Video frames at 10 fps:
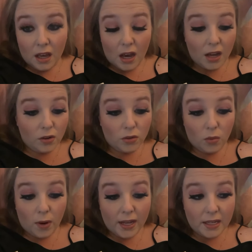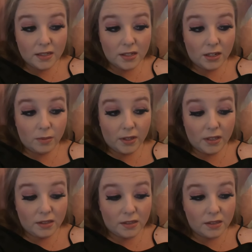I don't know why he's here, but
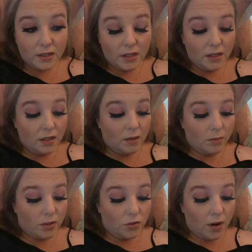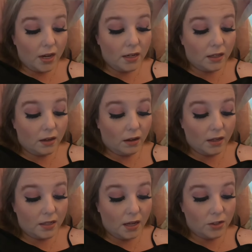he's been trying to get our
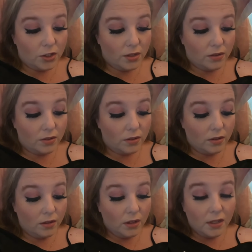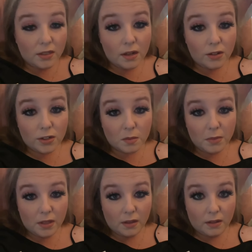attention. It's not just me
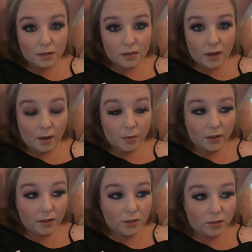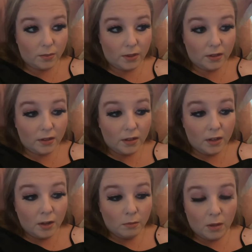that this is happening to. I mean,
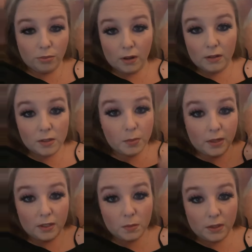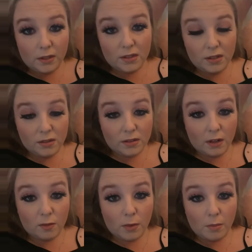my brother's been experiencing
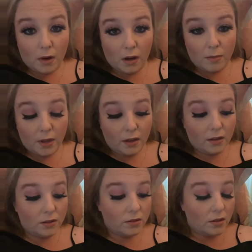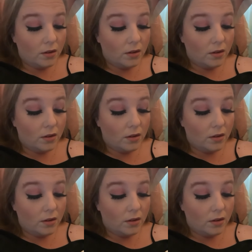stuff, my mom has.